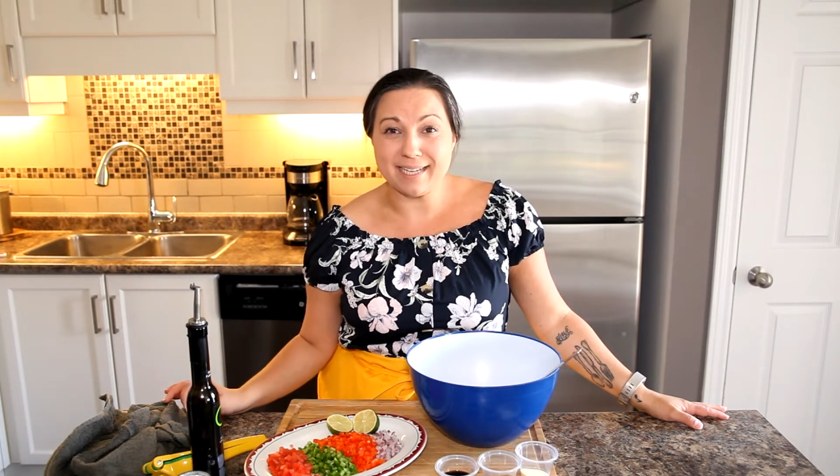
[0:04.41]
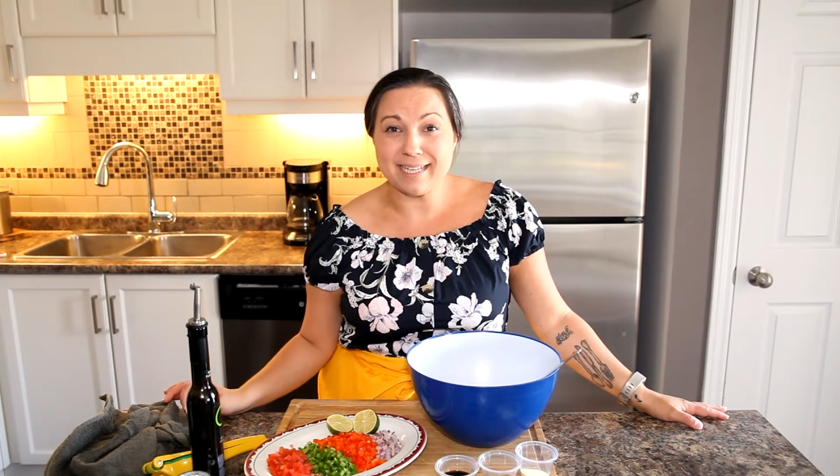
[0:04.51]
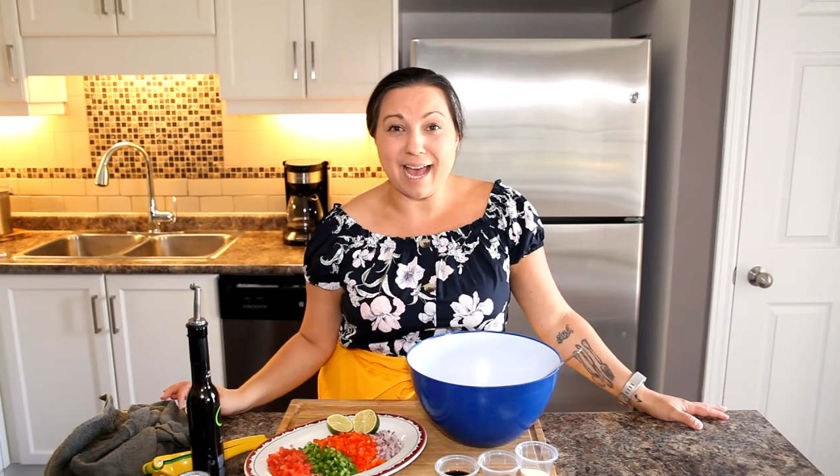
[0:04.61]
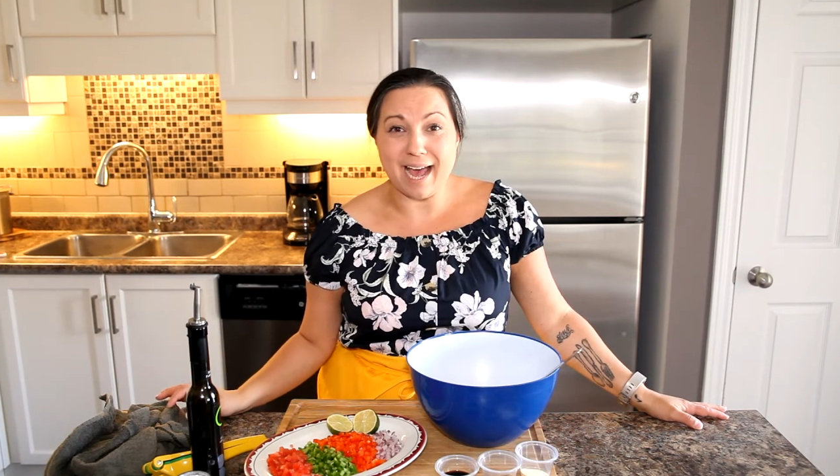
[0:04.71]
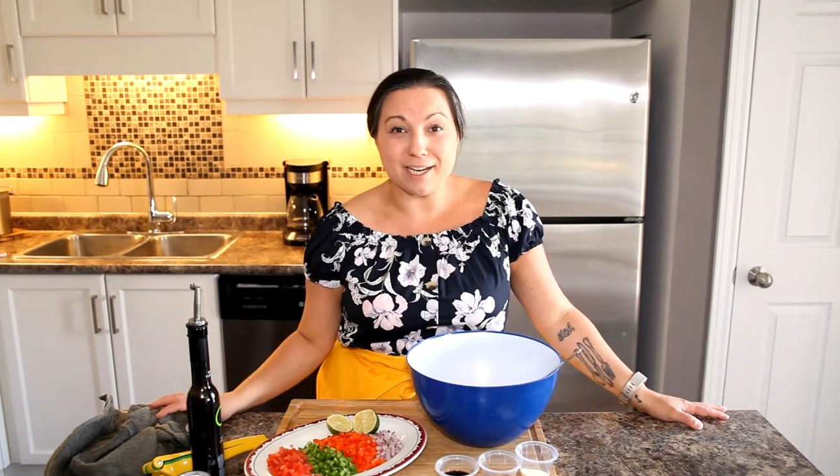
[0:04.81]

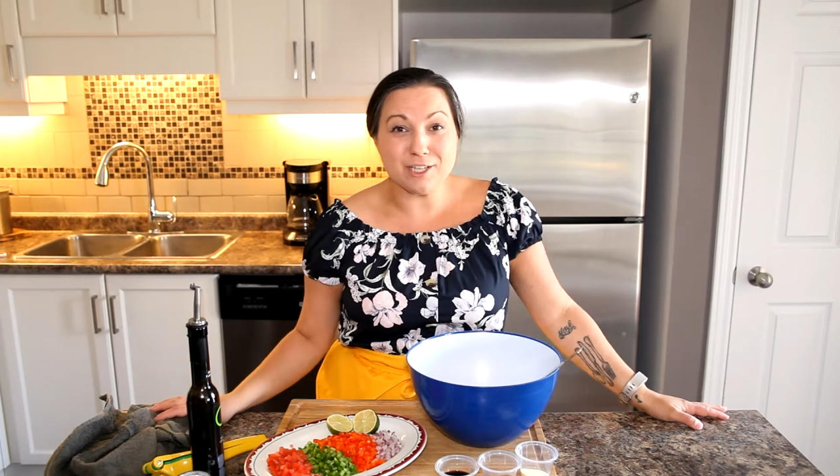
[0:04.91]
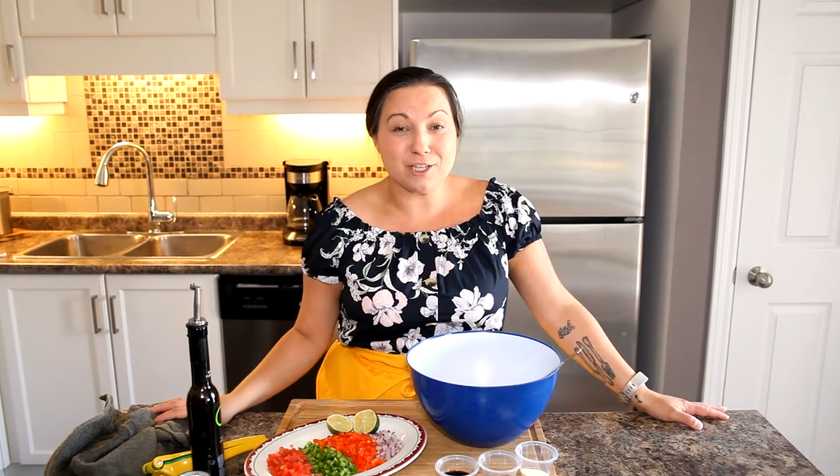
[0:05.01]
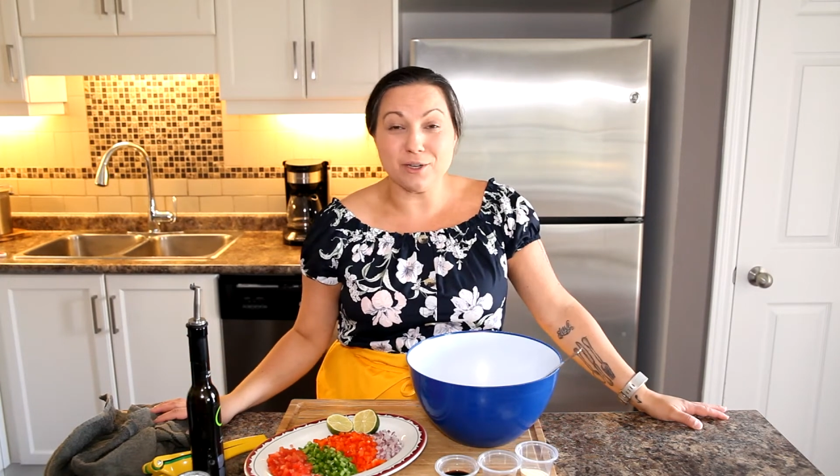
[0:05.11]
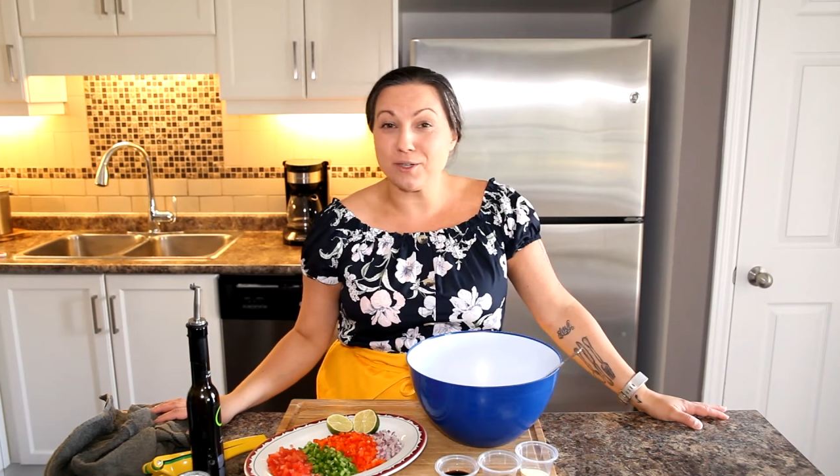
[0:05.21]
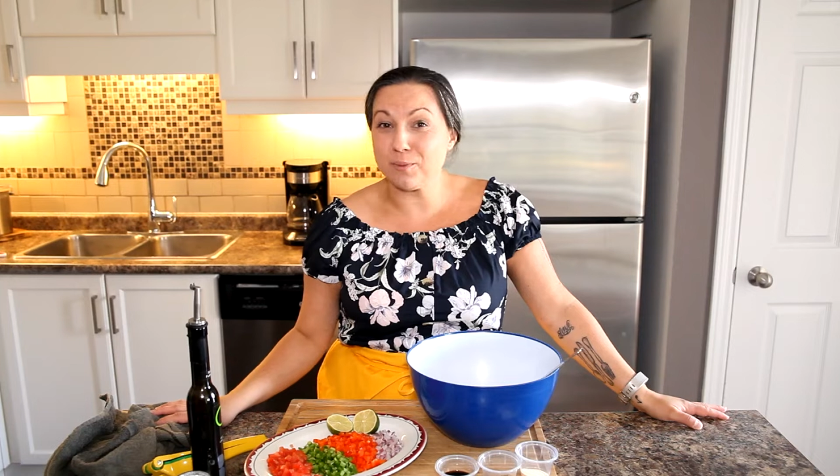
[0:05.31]
to add
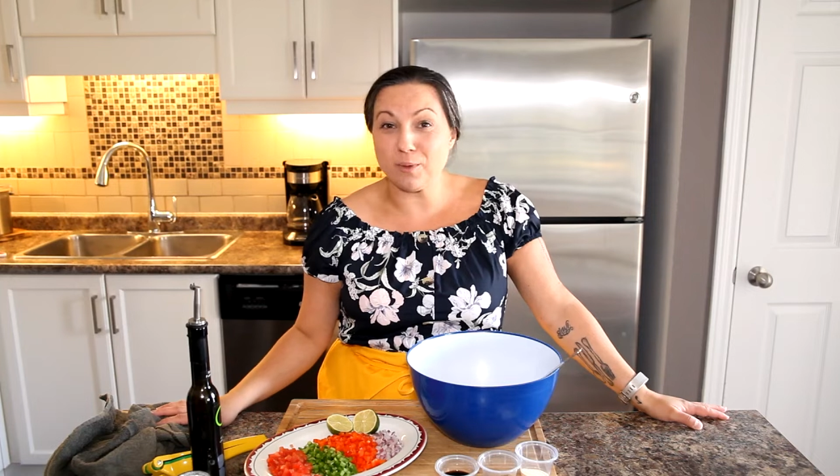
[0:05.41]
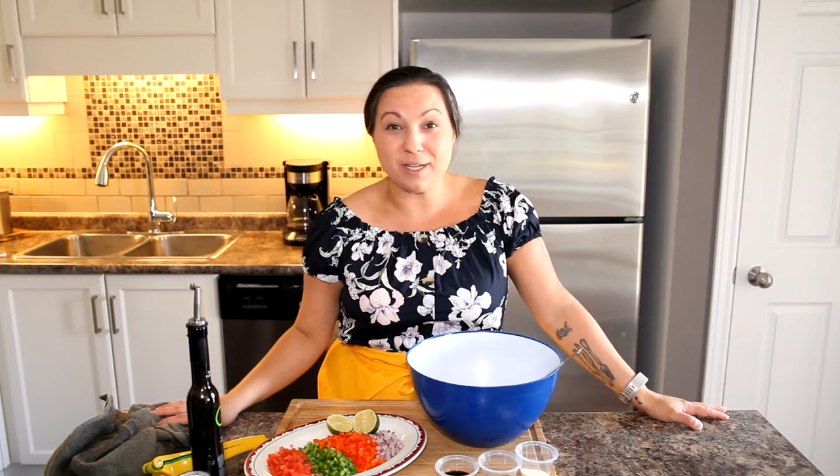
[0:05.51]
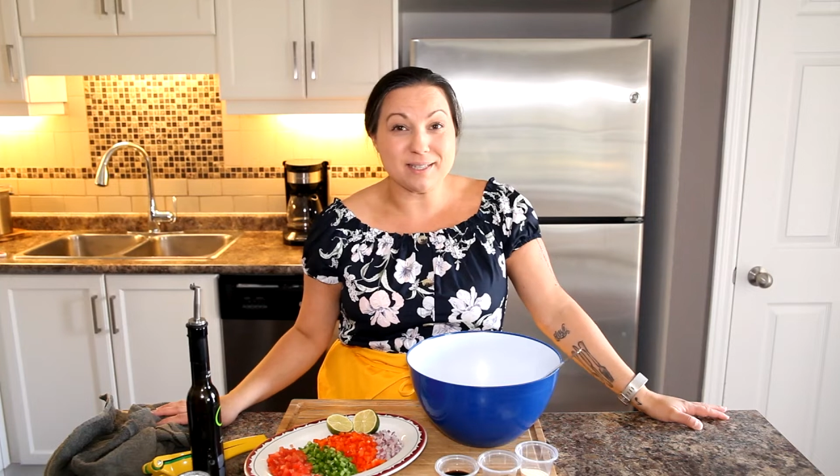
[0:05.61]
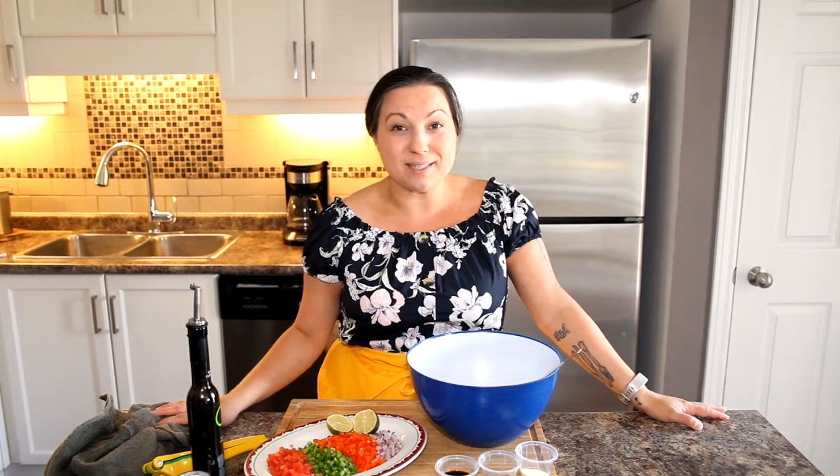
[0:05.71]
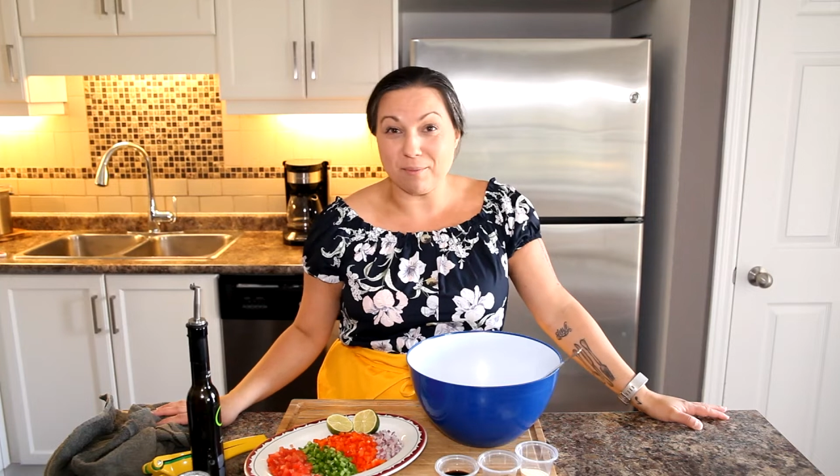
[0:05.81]
to your spring
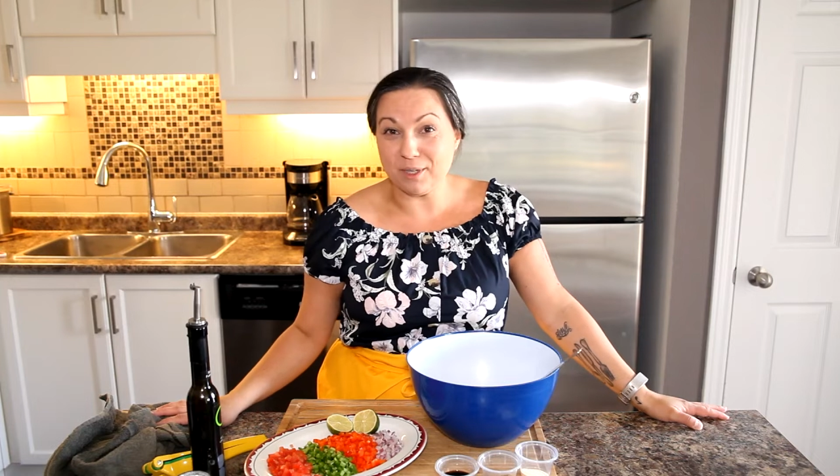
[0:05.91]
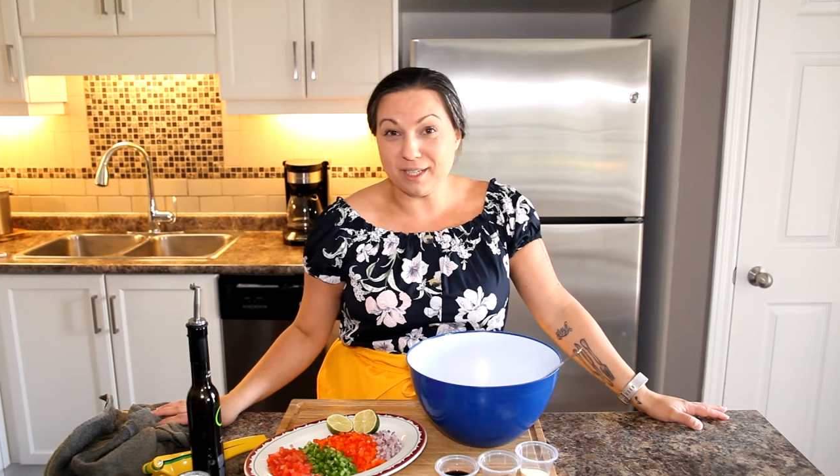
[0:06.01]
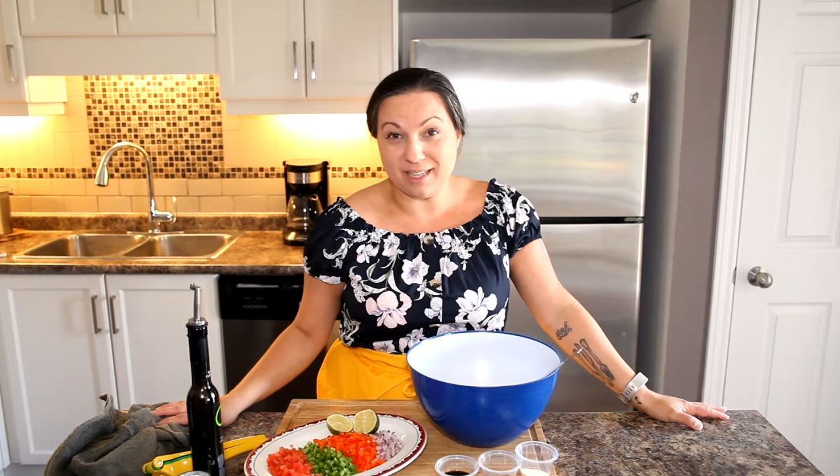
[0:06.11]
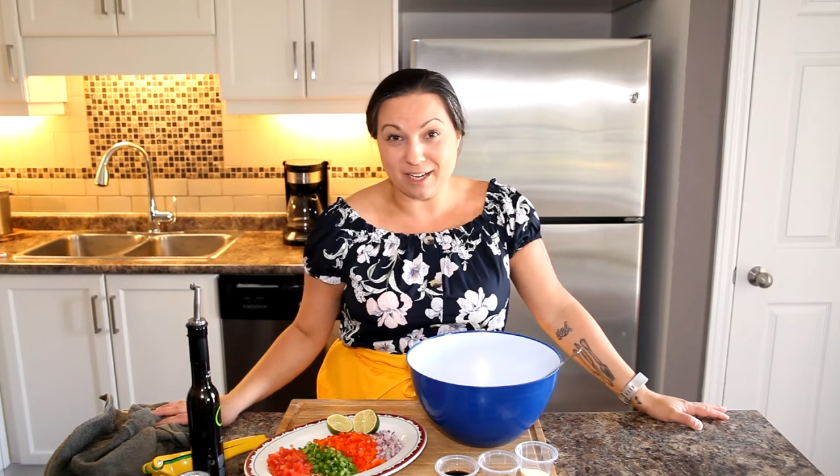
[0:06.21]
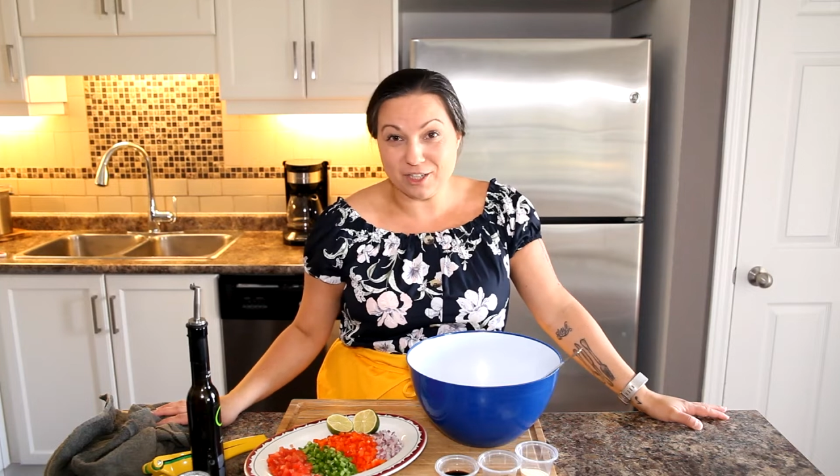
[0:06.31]
and summer
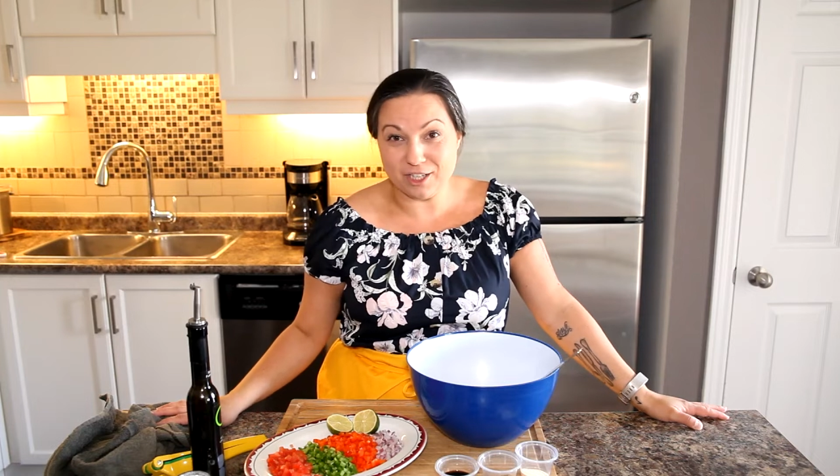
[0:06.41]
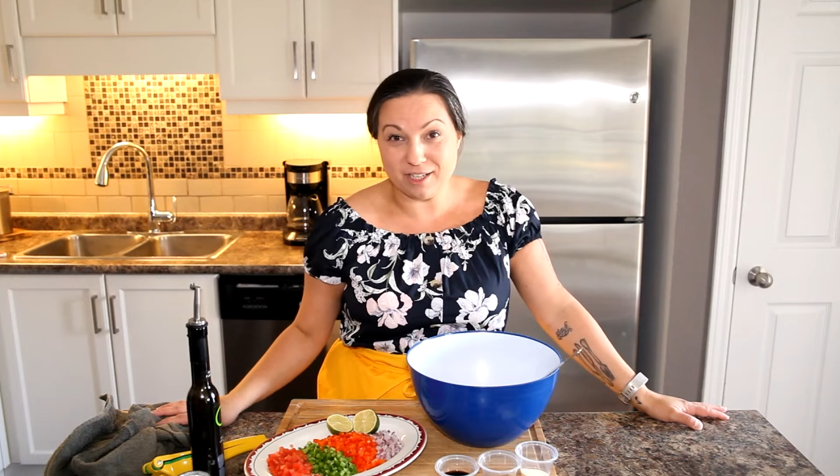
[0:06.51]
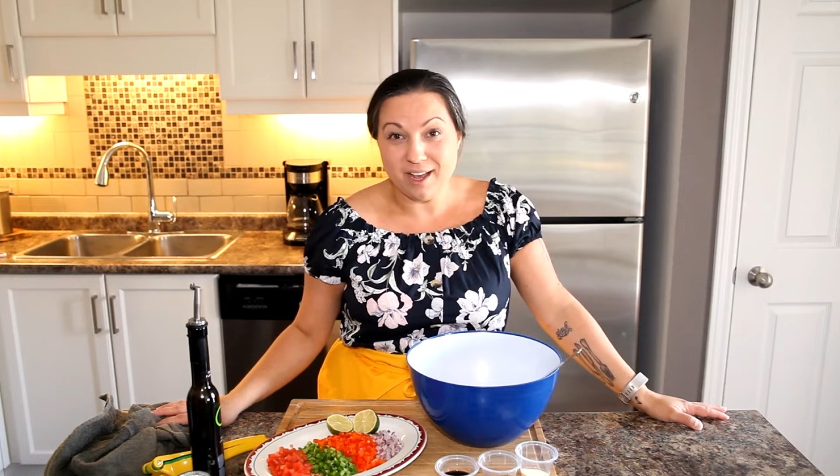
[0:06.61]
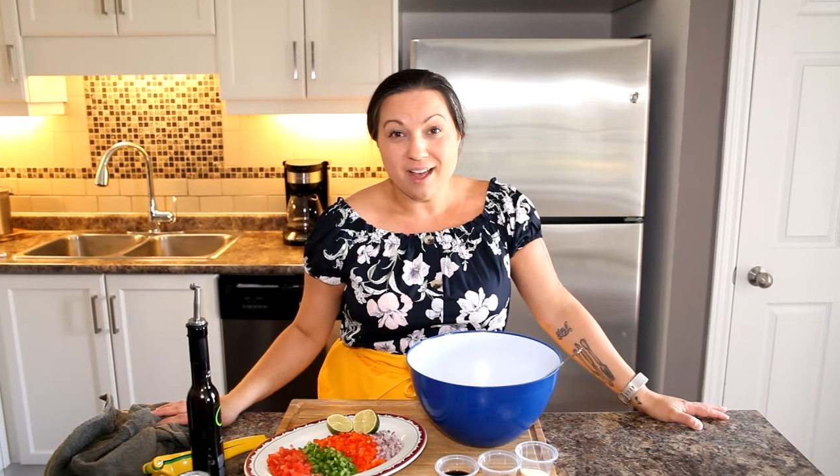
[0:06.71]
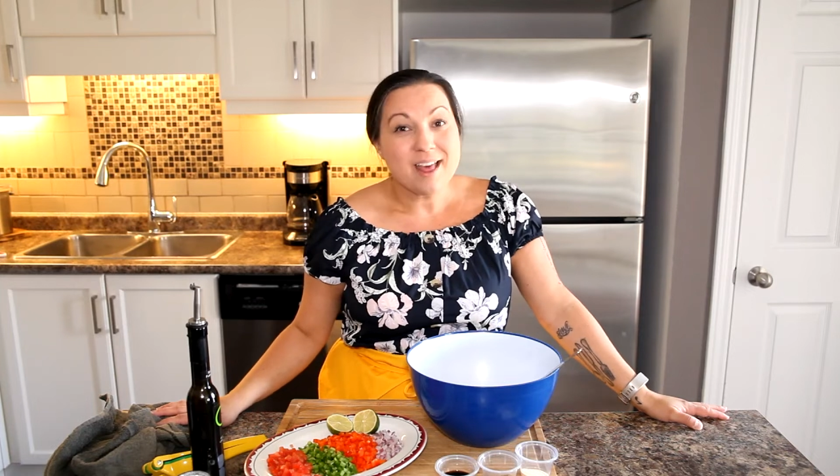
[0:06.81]
collection,